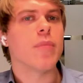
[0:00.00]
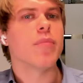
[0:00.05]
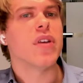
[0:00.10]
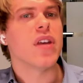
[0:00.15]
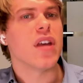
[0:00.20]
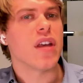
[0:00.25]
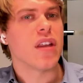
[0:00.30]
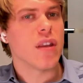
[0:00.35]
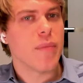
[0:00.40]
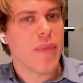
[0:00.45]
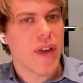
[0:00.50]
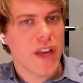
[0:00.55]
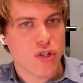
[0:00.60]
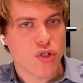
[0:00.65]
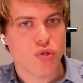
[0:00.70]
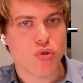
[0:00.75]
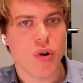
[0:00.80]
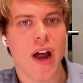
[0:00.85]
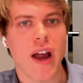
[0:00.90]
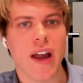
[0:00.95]
up being the main
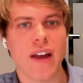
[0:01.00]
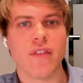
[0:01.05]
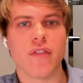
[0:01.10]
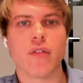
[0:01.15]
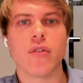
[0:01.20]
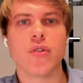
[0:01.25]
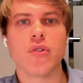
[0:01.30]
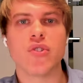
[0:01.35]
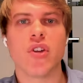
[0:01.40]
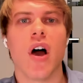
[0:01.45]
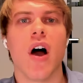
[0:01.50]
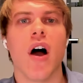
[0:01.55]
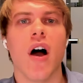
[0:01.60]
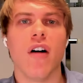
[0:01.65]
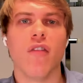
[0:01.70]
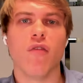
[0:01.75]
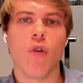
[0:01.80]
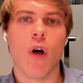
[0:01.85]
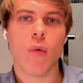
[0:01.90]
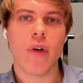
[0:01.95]
drivers
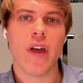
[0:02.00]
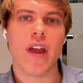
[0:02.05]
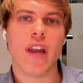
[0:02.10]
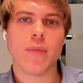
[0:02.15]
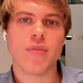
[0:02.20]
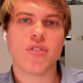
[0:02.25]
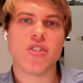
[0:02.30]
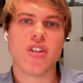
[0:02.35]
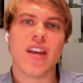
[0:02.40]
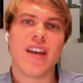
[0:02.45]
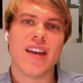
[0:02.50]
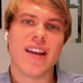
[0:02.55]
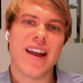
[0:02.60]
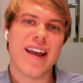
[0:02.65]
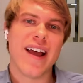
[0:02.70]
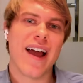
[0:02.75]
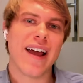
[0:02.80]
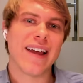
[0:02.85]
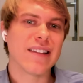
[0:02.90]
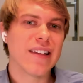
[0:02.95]
of what we end up seeing in
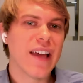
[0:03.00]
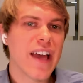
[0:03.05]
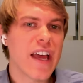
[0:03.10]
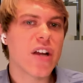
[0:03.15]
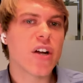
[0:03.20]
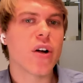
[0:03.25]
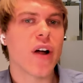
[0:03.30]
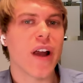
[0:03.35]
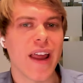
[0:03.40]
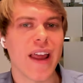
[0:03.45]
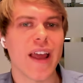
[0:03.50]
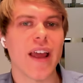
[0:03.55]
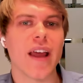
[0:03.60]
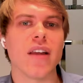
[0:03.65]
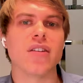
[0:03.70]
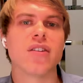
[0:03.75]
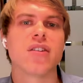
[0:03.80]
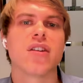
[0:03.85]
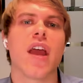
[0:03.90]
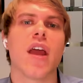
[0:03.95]
AI later
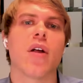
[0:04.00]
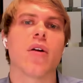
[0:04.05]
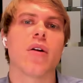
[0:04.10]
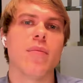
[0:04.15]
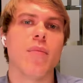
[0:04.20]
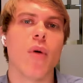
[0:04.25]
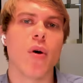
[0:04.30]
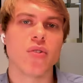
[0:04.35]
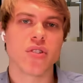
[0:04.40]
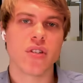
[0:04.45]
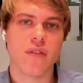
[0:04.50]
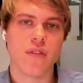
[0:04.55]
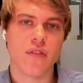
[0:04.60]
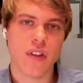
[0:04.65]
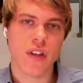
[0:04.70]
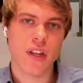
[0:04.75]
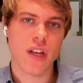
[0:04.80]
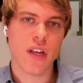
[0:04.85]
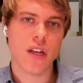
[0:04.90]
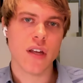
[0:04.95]
and carry most of
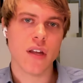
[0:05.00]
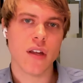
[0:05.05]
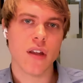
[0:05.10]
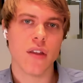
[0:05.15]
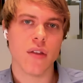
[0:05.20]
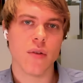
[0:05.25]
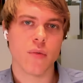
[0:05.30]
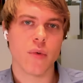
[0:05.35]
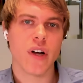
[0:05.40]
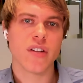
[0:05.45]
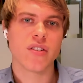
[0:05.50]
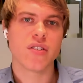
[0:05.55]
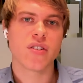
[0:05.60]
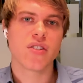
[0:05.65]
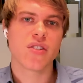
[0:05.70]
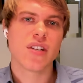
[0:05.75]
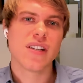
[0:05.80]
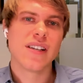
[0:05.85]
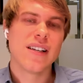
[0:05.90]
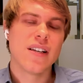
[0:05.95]
the the
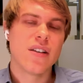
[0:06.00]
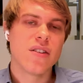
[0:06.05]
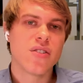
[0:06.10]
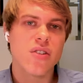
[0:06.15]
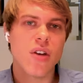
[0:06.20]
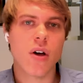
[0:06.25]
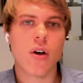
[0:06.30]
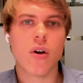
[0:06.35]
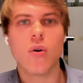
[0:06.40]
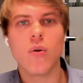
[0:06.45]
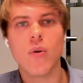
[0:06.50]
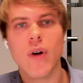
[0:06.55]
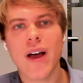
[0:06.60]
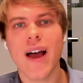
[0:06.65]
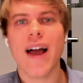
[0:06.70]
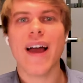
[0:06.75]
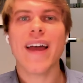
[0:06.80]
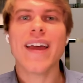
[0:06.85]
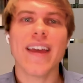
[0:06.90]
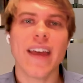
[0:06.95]
risks. So
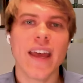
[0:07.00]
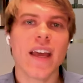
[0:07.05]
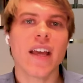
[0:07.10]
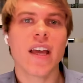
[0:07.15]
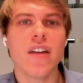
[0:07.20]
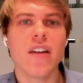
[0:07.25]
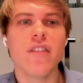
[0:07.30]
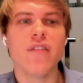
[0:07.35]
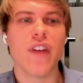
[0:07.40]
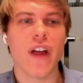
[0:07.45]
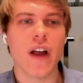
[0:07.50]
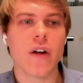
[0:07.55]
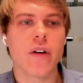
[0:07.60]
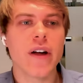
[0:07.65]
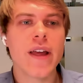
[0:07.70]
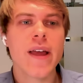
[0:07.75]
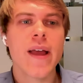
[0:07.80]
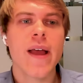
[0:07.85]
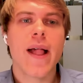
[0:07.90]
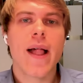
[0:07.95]
uh, it, it can
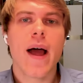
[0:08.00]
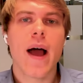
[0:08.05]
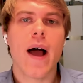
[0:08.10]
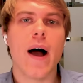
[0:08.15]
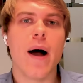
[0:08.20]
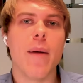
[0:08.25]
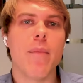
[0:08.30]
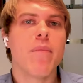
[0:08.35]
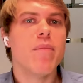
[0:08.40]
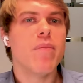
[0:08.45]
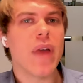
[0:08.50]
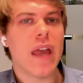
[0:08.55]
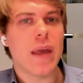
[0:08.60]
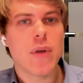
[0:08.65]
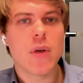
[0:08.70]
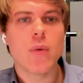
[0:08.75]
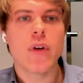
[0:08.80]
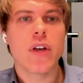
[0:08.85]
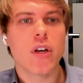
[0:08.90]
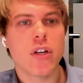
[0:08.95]
vary. Um,
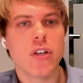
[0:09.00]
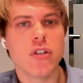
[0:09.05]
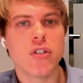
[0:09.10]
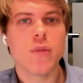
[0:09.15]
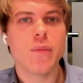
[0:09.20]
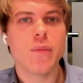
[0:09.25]
maybe we could do